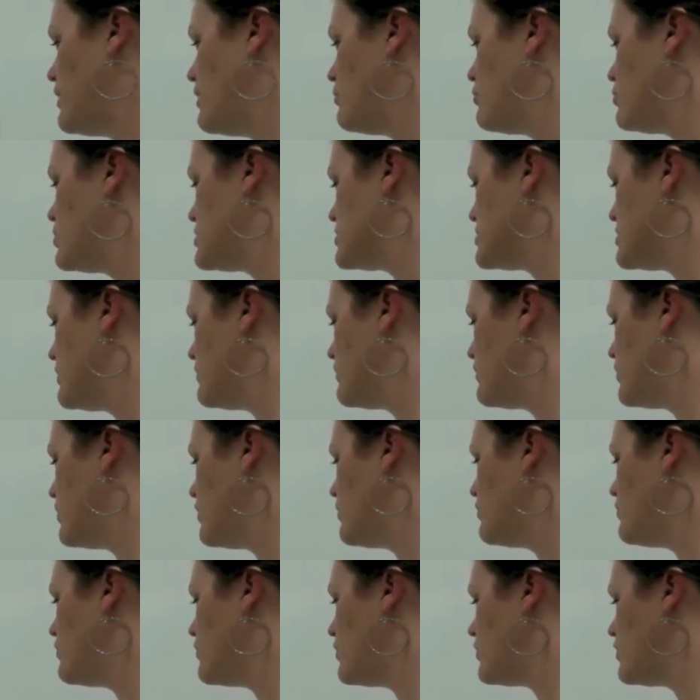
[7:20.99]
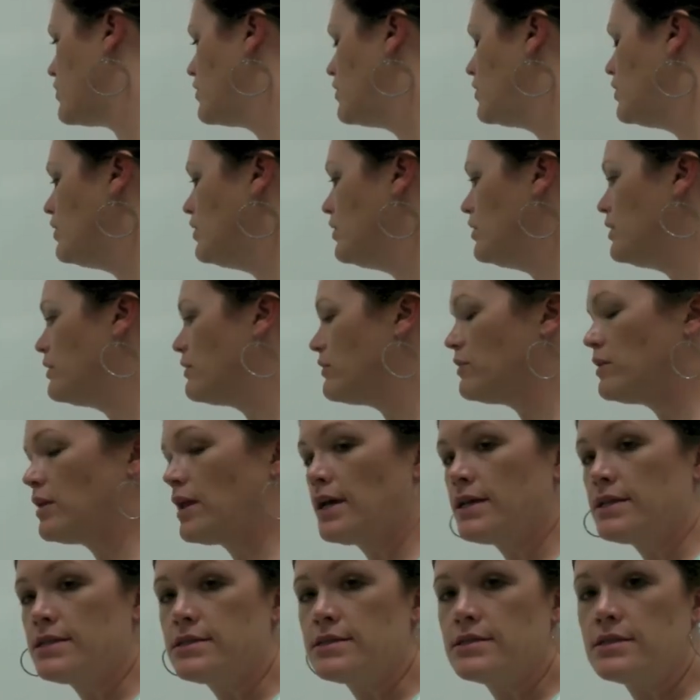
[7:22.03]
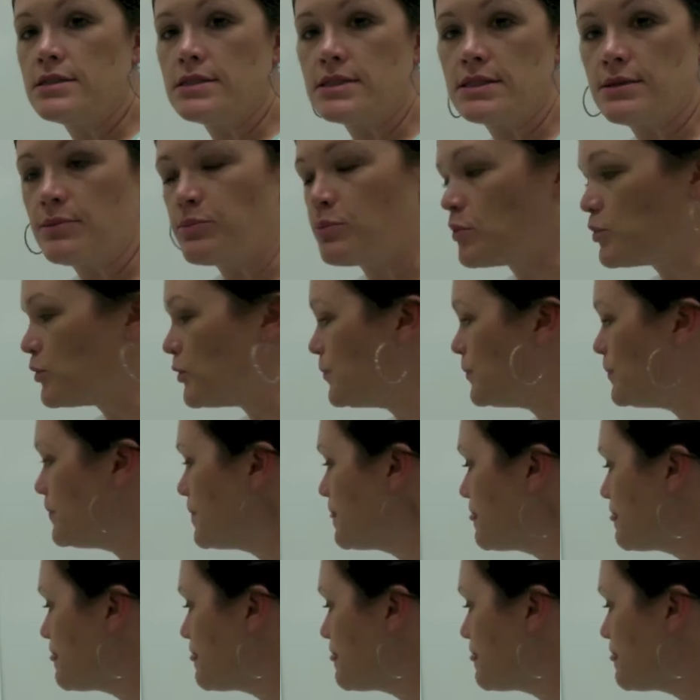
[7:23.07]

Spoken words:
and what's left over. Nice and simple.